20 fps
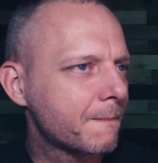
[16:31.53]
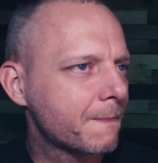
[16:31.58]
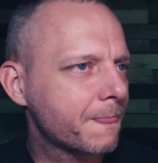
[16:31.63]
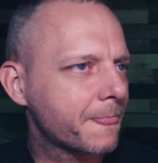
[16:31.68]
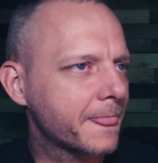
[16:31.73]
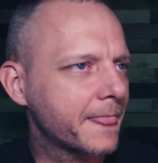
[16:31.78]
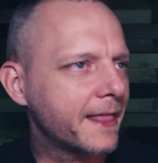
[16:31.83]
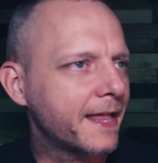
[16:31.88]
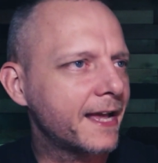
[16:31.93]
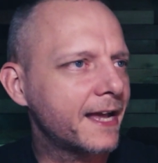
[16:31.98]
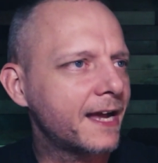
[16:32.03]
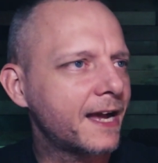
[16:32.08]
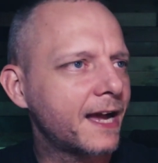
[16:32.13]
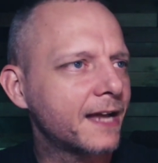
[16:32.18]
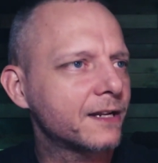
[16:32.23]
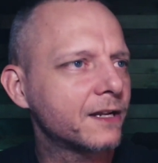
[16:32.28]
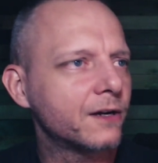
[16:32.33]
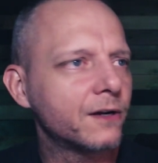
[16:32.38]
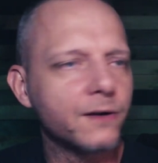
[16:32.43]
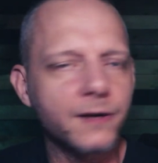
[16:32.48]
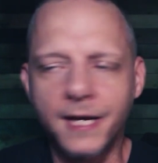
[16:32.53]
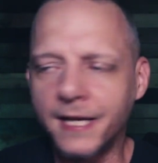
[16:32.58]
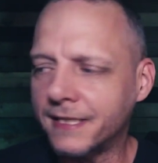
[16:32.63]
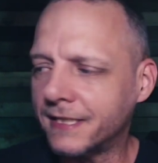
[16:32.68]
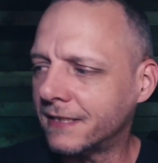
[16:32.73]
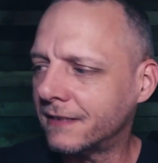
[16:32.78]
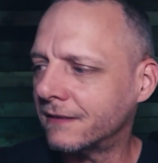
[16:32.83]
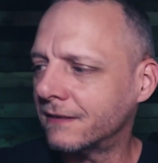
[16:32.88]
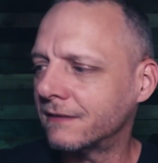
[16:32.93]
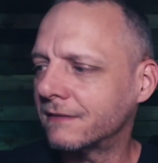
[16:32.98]
Yeah, I know. I
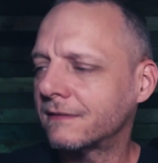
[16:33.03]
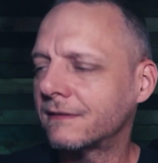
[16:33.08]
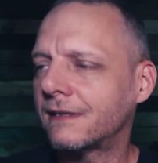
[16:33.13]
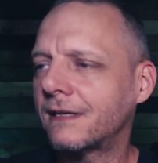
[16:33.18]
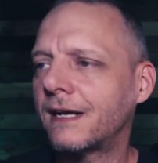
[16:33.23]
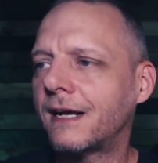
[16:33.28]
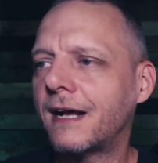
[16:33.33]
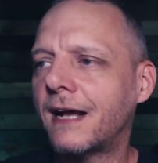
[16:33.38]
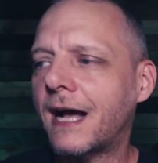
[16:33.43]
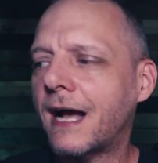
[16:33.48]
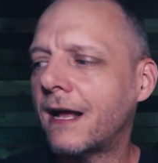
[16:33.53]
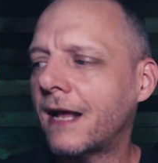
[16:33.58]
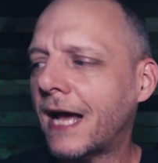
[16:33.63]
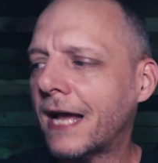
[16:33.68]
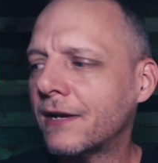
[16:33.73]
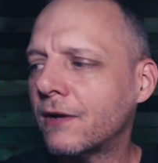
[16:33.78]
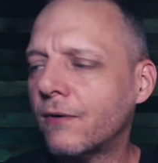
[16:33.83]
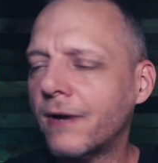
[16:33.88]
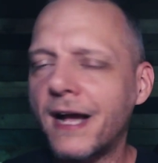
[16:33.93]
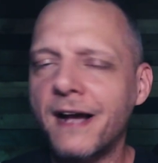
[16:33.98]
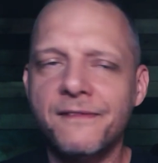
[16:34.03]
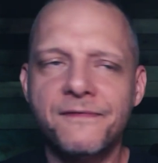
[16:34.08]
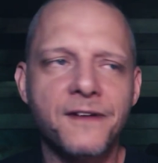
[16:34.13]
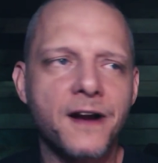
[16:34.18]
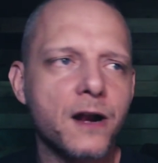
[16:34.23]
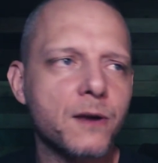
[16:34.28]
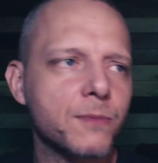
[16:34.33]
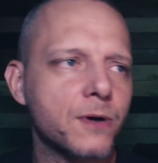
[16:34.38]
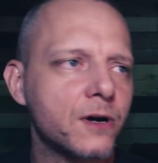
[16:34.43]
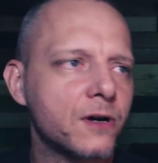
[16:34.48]
need to. I don't have
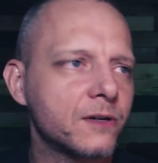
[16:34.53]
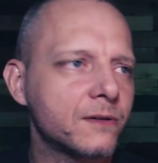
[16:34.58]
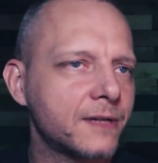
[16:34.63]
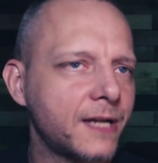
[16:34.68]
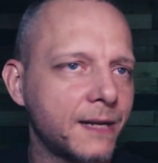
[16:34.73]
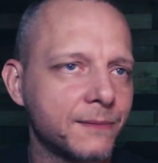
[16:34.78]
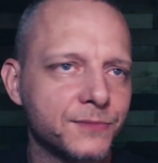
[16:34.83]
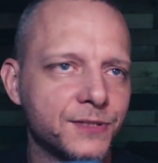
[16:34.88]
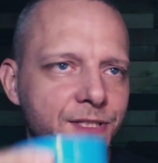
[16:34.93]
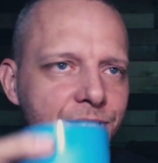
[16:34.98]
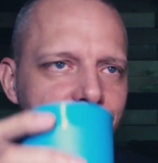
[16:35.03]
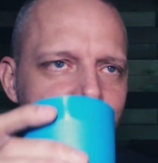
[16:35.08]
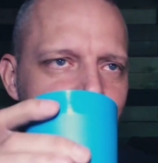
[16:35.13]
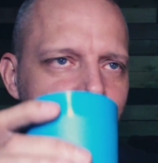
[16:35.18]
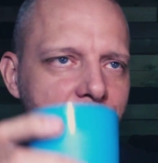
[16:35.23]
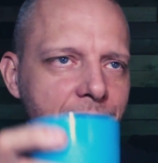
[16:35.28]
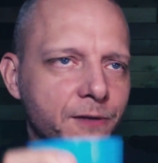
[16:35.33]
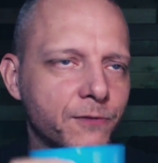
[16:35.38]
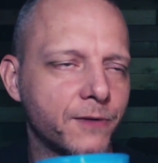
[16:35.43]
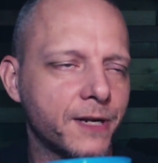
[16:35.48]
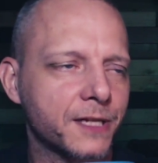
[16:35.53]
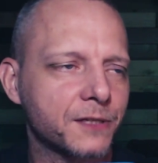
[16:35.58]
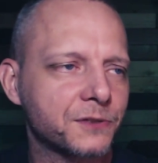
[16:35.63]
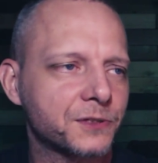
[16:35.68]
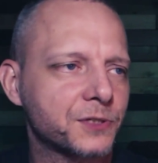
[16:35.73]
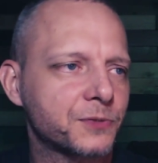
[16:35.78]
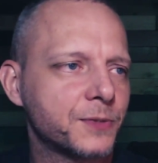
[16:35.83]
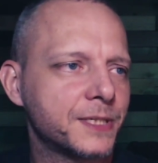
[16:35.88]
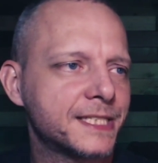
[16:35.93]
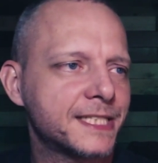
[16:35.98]
Fireball. I'm just drinking regular
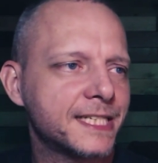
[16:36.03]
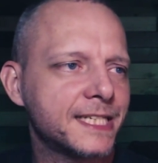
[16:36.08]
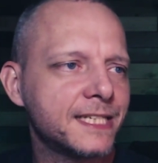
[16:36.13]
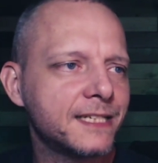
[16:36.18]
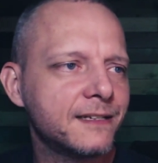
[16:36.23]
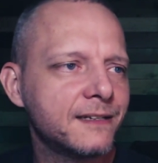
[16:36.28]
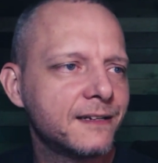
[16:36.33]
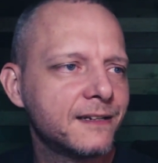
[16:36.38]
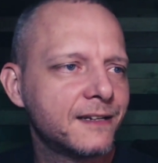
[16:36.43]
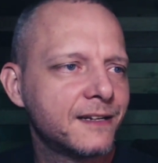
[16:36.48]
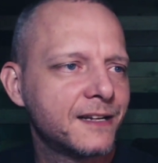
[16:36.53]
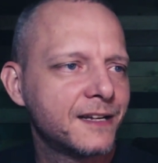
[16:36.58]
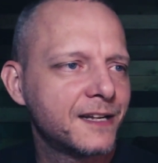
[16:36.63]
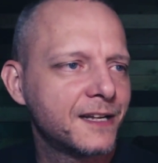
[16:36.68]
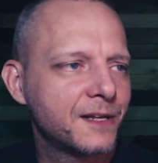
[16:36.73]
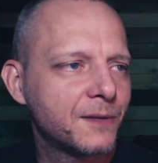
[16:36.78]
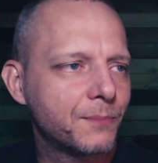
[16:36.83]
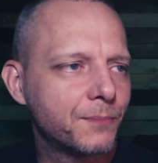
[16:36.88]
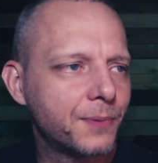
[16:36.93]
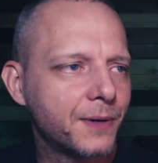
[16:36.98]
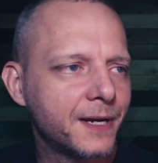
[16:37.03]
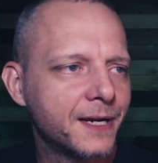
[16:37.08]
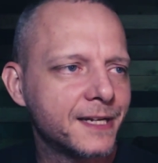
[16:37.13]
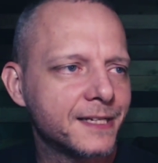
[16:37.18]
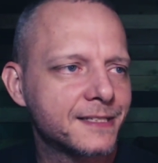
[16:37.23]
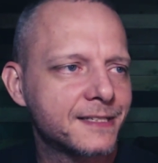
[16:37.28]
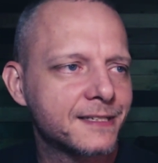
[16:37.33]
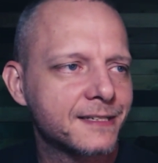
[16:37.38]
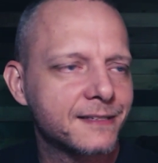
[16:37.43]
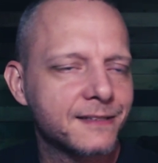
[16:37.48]
sweet tea,
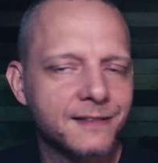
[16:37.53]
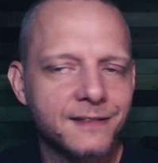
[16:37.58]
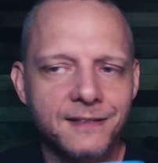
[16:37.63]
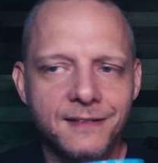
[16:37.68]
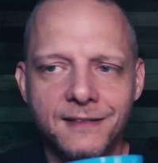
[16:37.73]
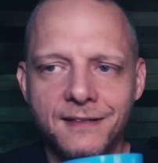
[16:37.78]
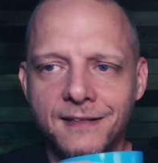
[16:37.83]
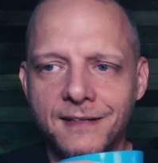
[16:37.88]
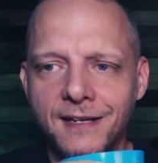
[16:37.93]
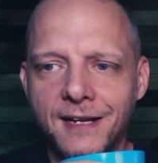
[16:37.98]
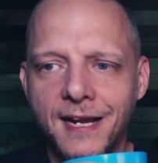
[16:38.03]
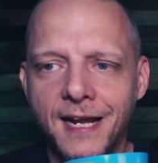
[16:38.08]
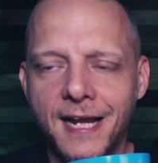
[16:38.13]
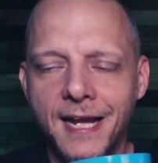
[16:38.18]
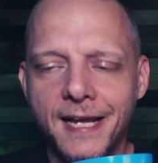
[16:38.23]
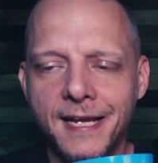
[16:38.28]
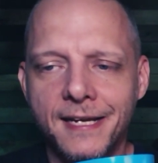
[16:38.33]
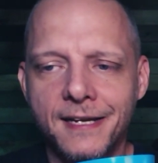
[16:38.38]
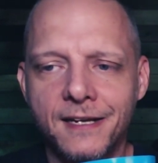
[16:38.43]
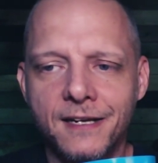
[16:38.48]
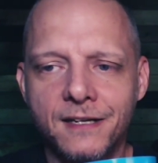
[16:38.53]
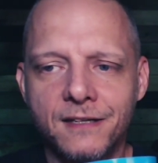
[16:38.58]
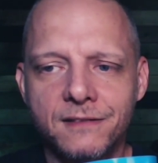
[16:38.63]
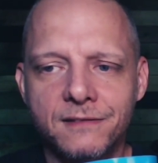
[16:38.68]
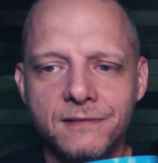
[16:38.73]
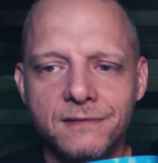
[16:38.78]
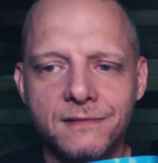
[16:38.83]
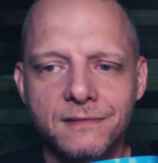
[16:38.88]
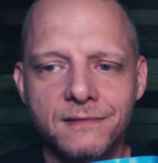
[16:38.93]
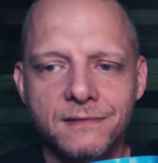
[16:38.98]
but
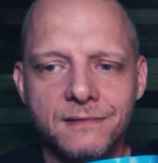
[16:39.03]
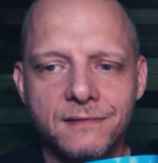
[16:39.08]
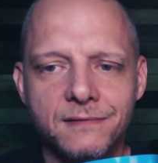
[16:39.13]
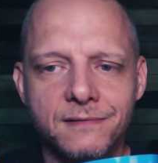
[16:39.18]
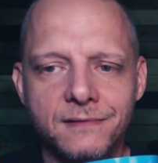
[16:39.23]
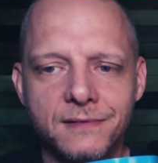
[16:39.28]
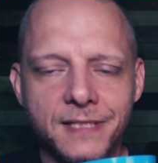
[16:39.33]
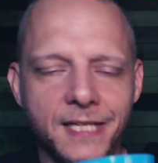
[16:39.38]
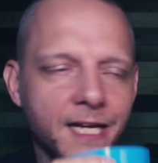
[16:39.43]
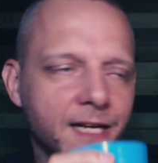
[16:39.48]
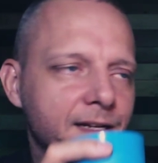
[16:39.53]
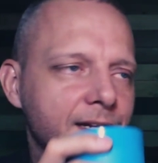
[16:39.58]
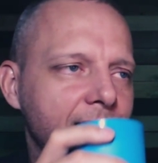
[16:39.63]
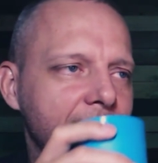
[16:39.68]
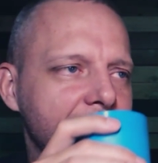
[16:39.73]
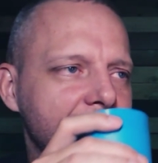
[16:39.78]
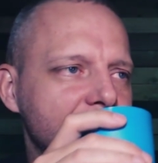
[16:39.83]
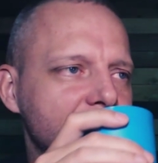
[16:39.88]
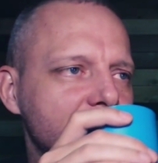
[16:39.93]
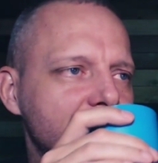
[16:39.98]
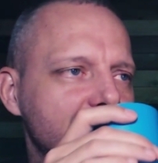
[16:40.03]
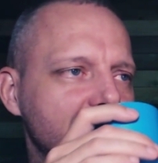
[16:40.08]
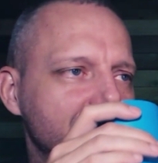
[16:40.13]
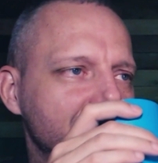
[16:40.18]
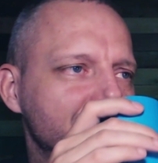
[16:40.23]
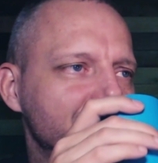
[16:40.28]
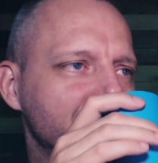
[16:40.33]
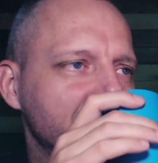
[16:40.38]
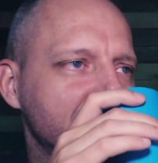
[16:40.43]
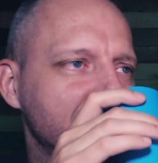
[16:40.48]
yeah, I need something
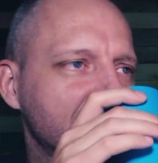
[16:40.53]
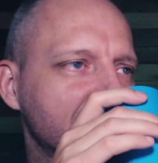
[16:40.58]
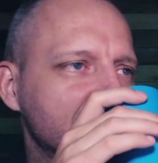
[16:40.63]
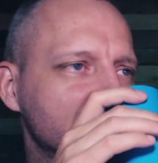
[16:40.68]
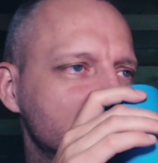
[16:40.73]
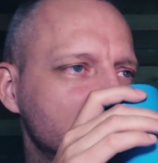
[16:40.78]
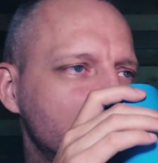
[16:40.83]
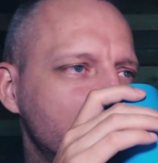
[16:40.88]
to drink, I guess.